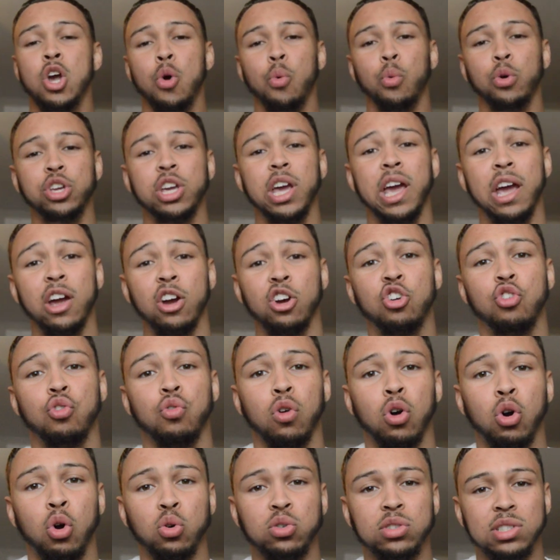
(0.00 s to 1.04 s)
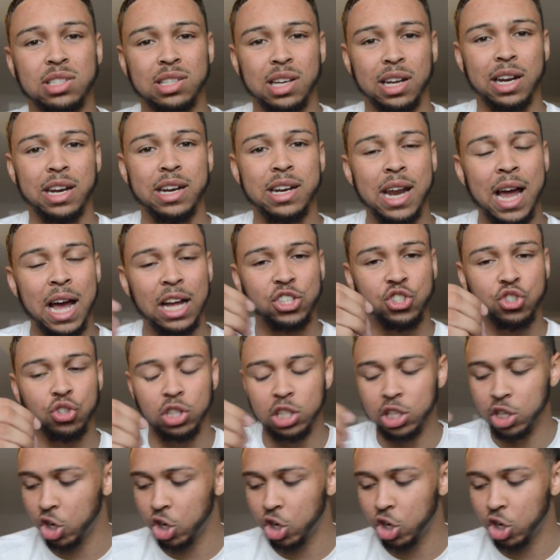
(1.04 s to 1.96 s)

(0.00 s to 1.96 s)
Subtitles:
when your hair grows, it's going to naturally